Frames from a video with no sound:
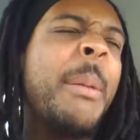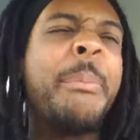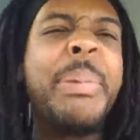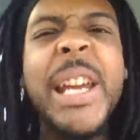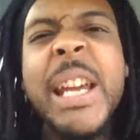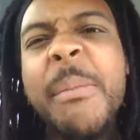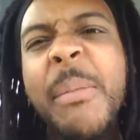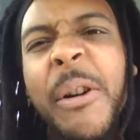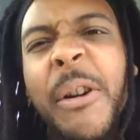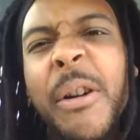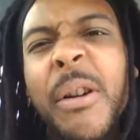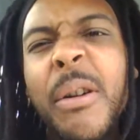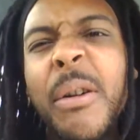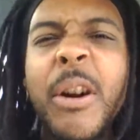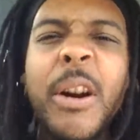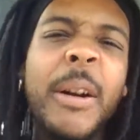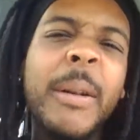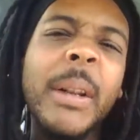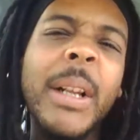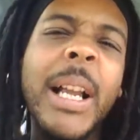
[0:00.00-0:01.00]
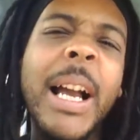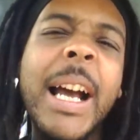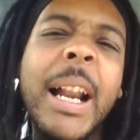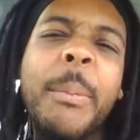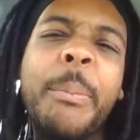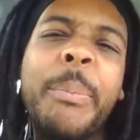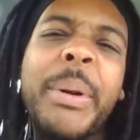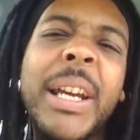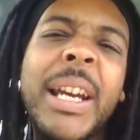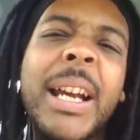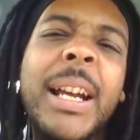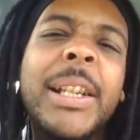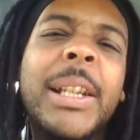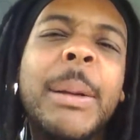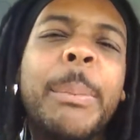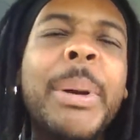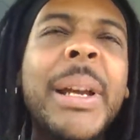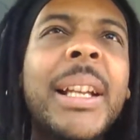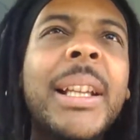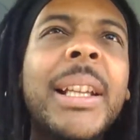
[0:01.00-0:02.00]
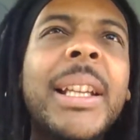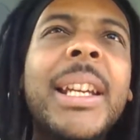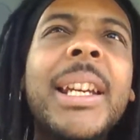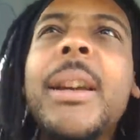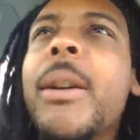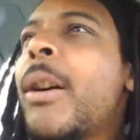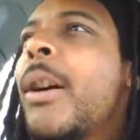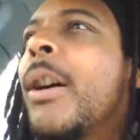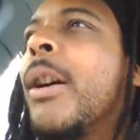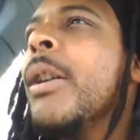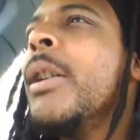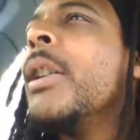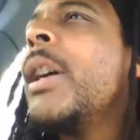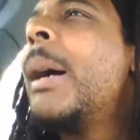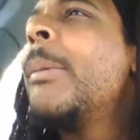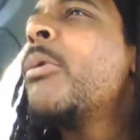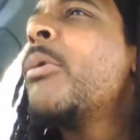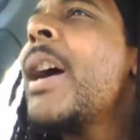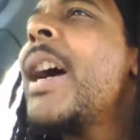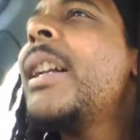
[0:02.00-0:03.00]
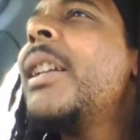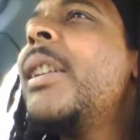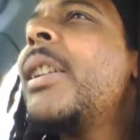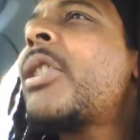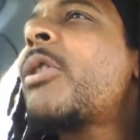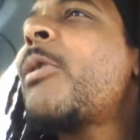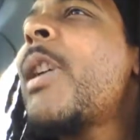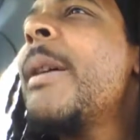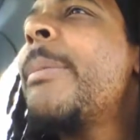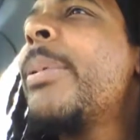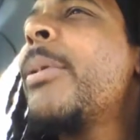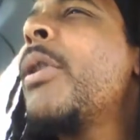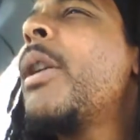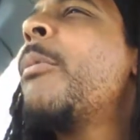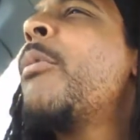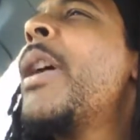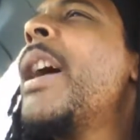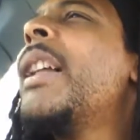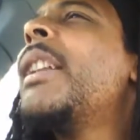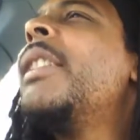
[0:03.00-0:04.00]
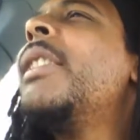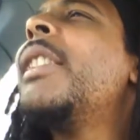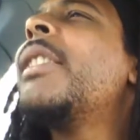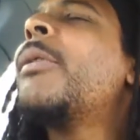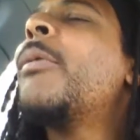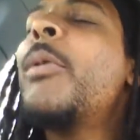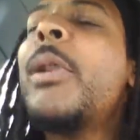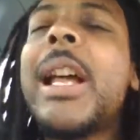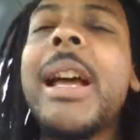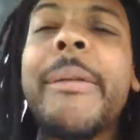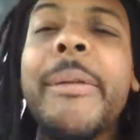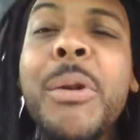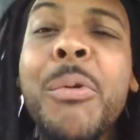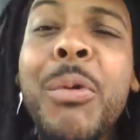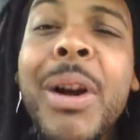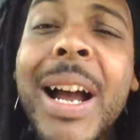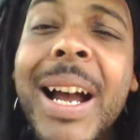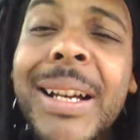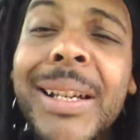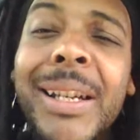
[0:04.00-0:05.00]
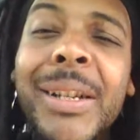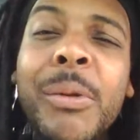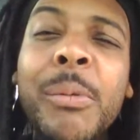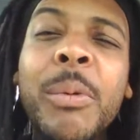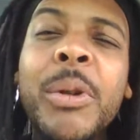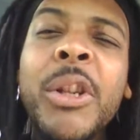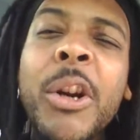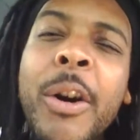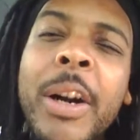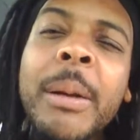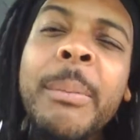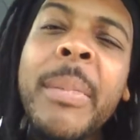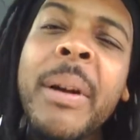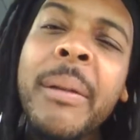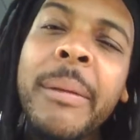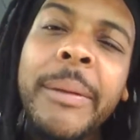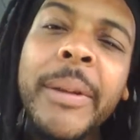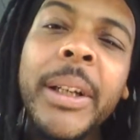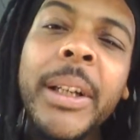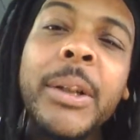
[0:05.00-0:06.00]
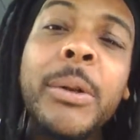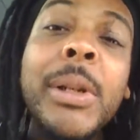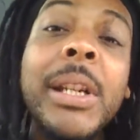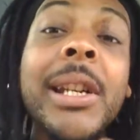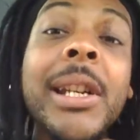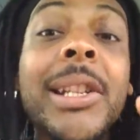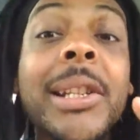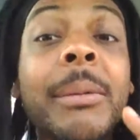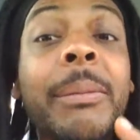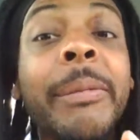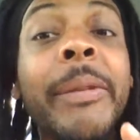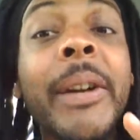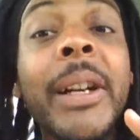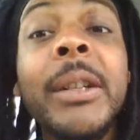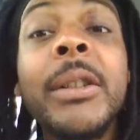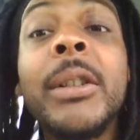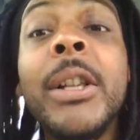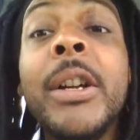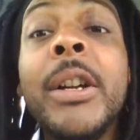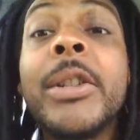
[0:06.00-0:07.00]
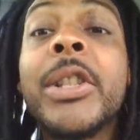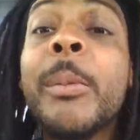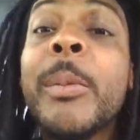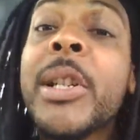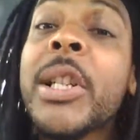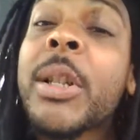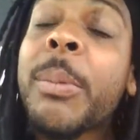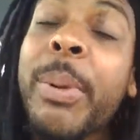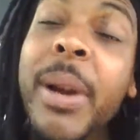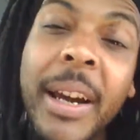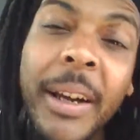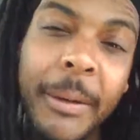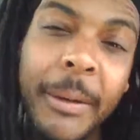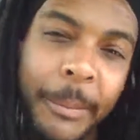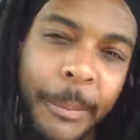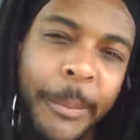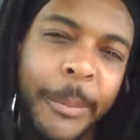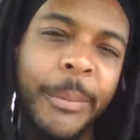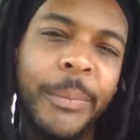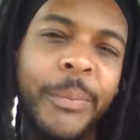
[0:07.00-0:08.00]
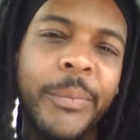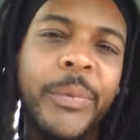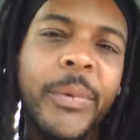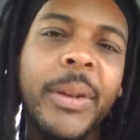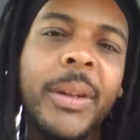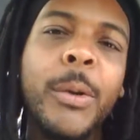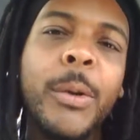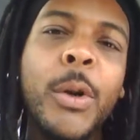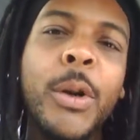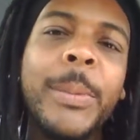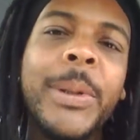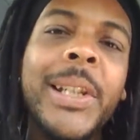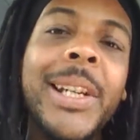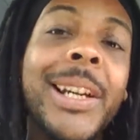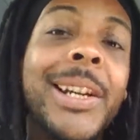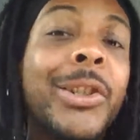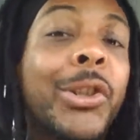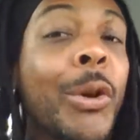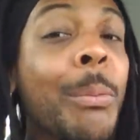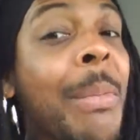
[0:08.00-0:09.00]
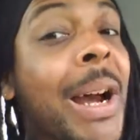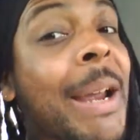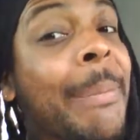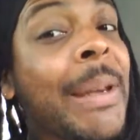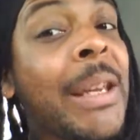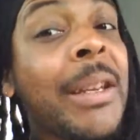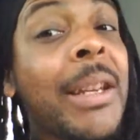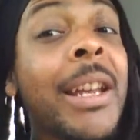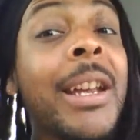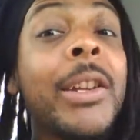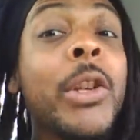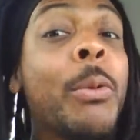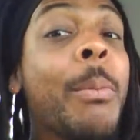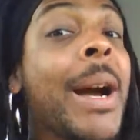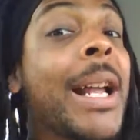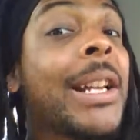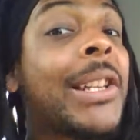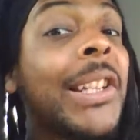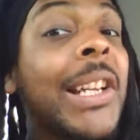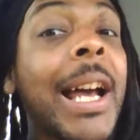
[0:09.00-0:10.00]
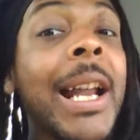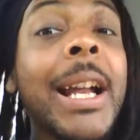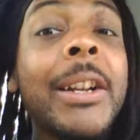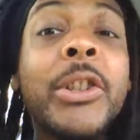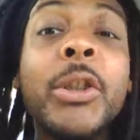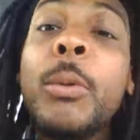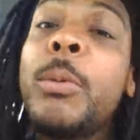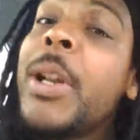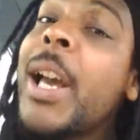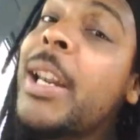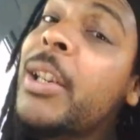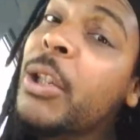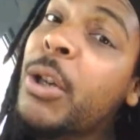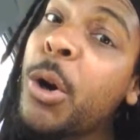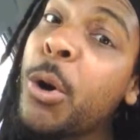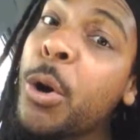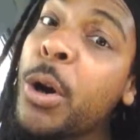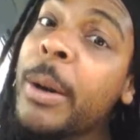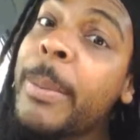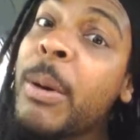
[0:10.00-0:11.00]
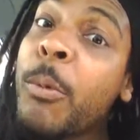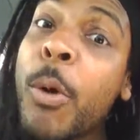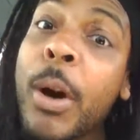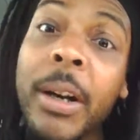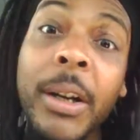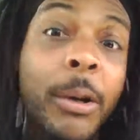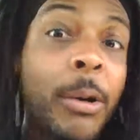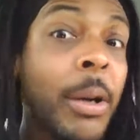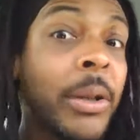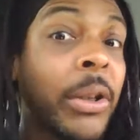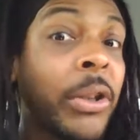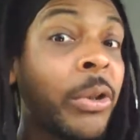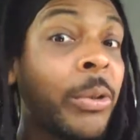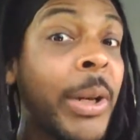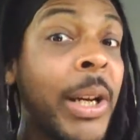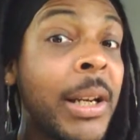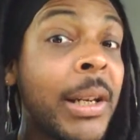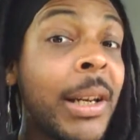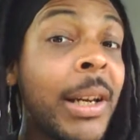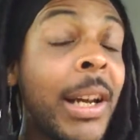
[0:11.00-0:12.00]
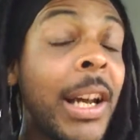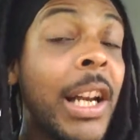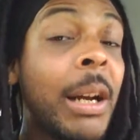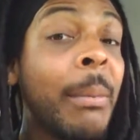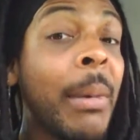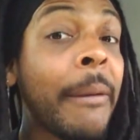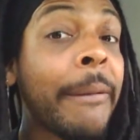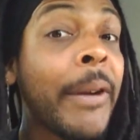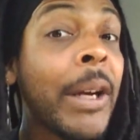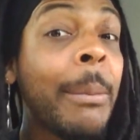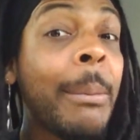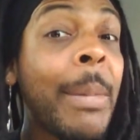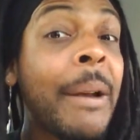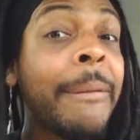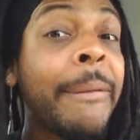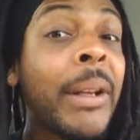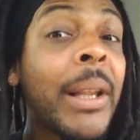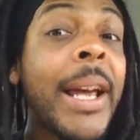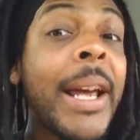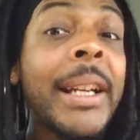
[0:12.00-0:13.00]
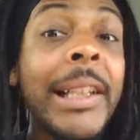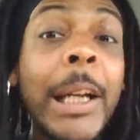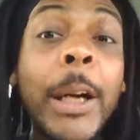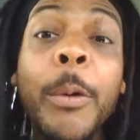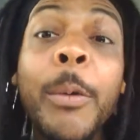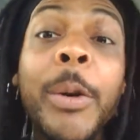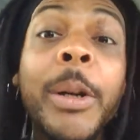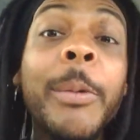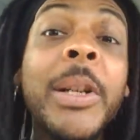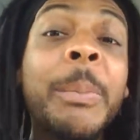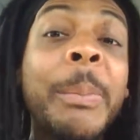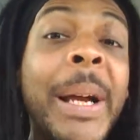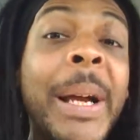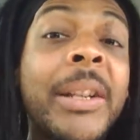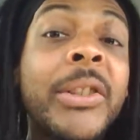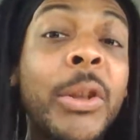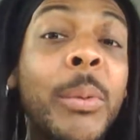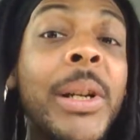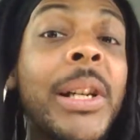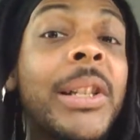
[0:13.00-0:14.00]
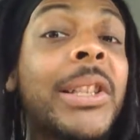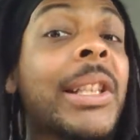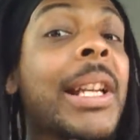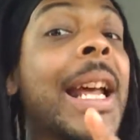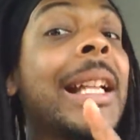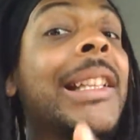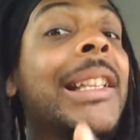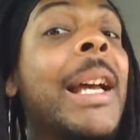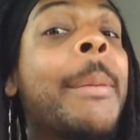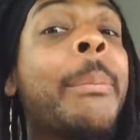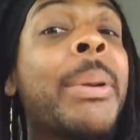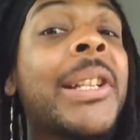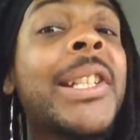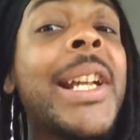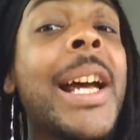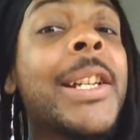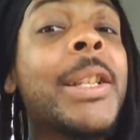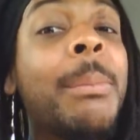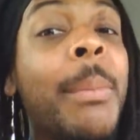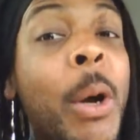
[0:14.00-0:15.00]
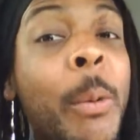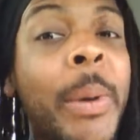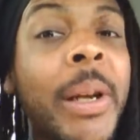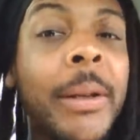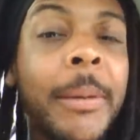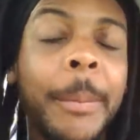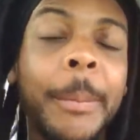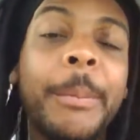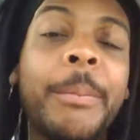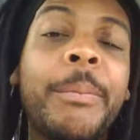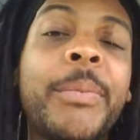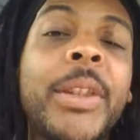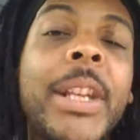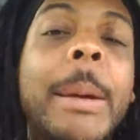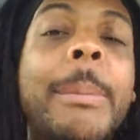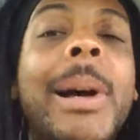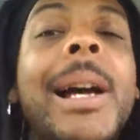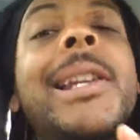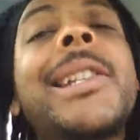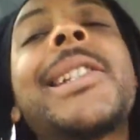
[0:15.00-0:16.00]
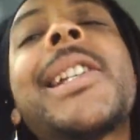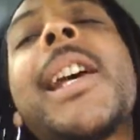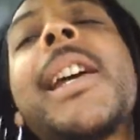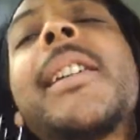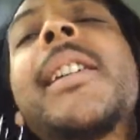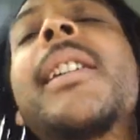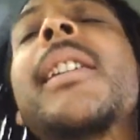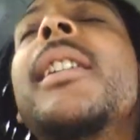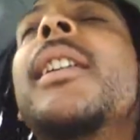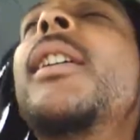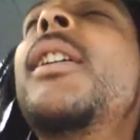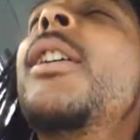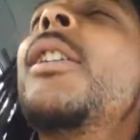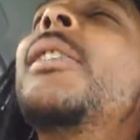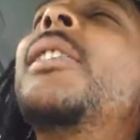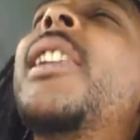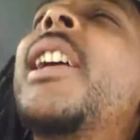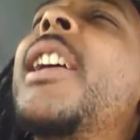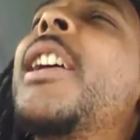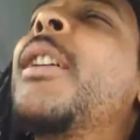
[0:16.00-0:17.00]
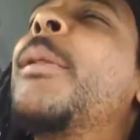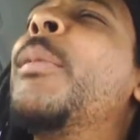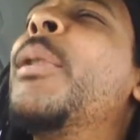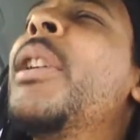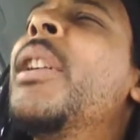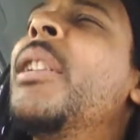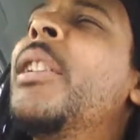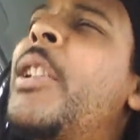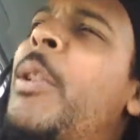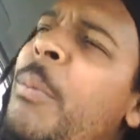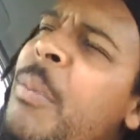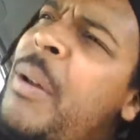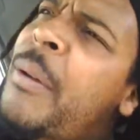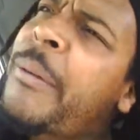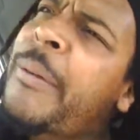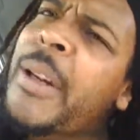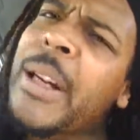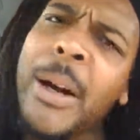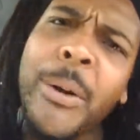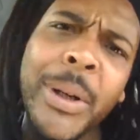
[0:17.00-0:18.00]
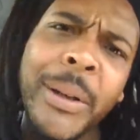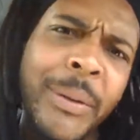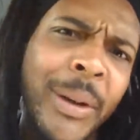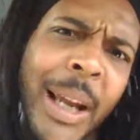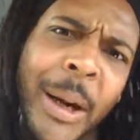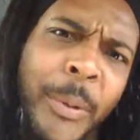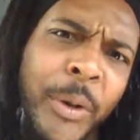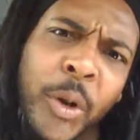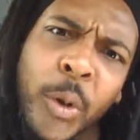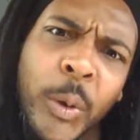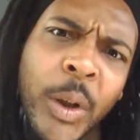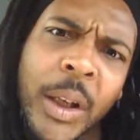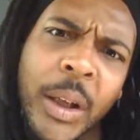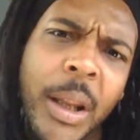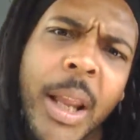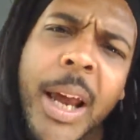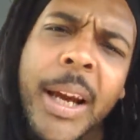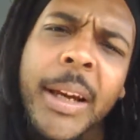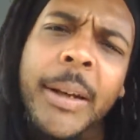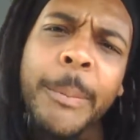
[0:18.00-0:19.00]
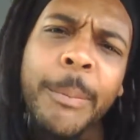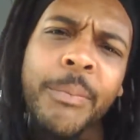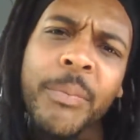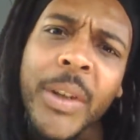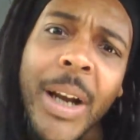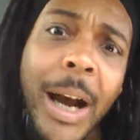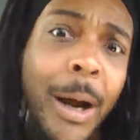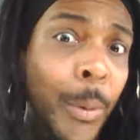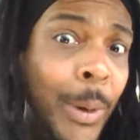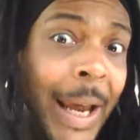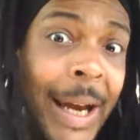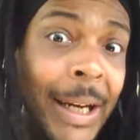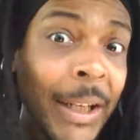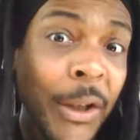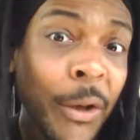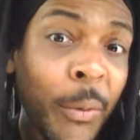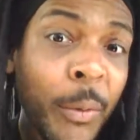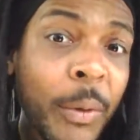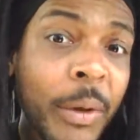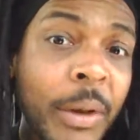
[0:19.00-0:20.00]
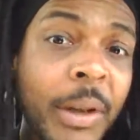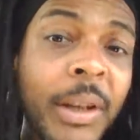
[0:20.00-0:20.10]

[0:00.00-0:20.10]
a Beamer, or I got a Benz, a Bentley, or I'm riding this Scraper, I'm riding this. Whatever you riding, you retarded motherfucker. You need to fucking learn some respect. You know what I'm saying? Because you might have got out your nice car and be walking across the street, and the motherfucker might feel like they don't want to respect you at that precise moment. They might say, oh, damn, this motherfucker, I don't even like what you look like. I don't like you.